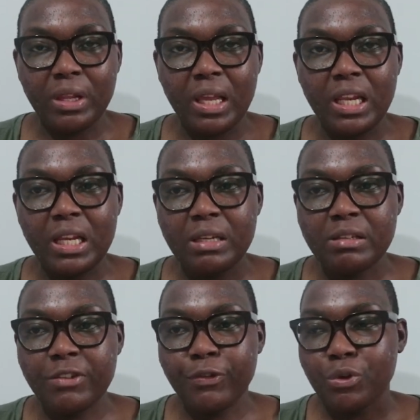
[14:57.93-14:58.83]
any
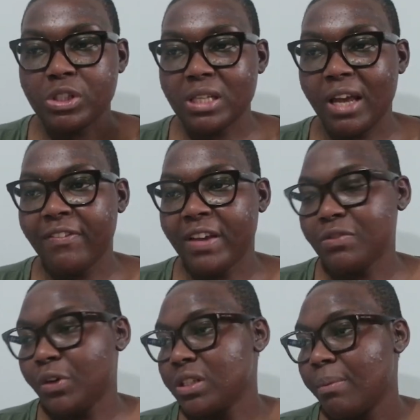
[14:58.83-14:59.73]
difficulties I
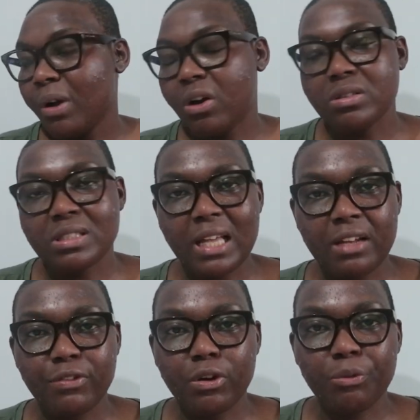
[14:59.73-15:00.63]
face, for example, I can't
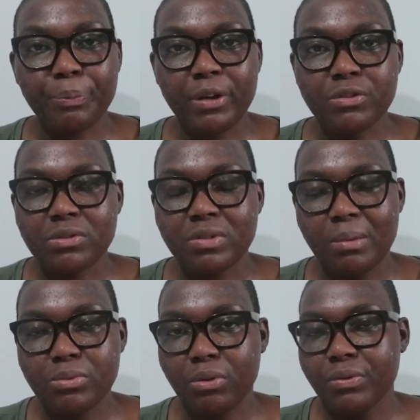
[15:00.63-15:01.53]
stand for long periods of
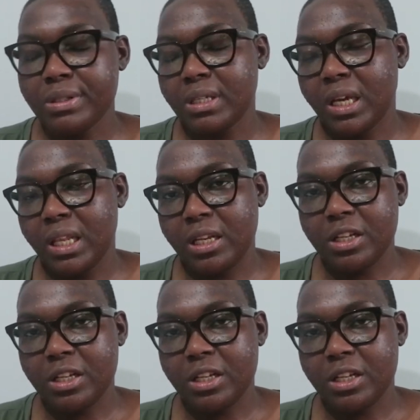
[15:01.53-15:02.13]
time. So obviously I ain't in